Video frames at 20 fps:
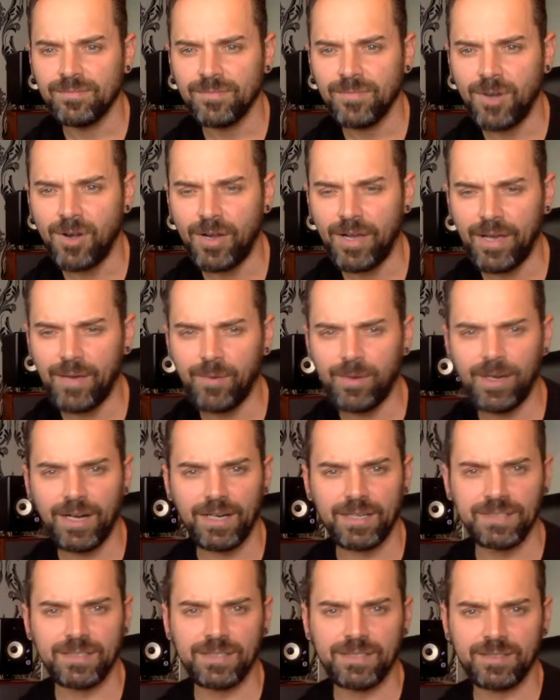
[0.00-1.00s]
Okay, what
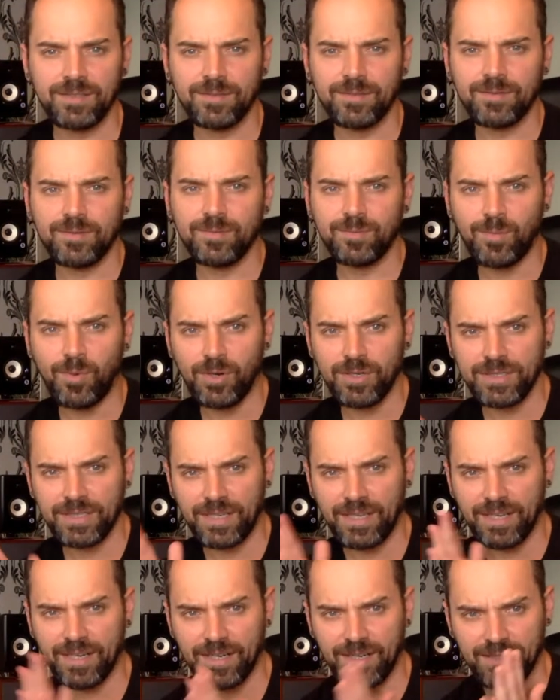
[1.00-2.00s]
else? Boys
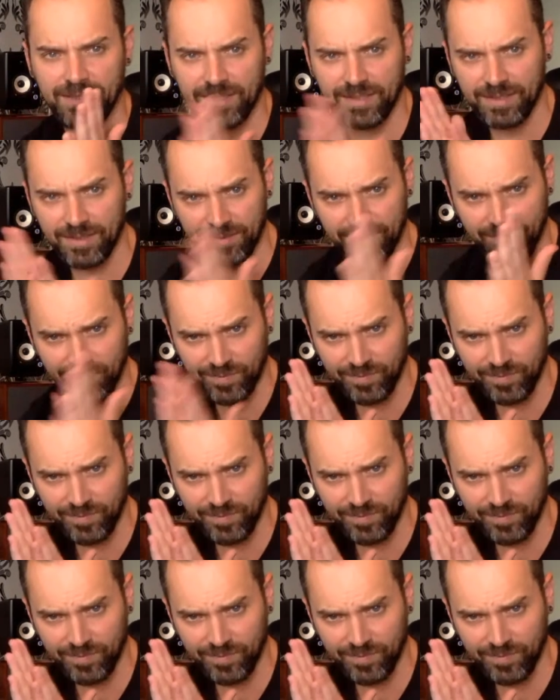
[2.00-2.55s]
and girls.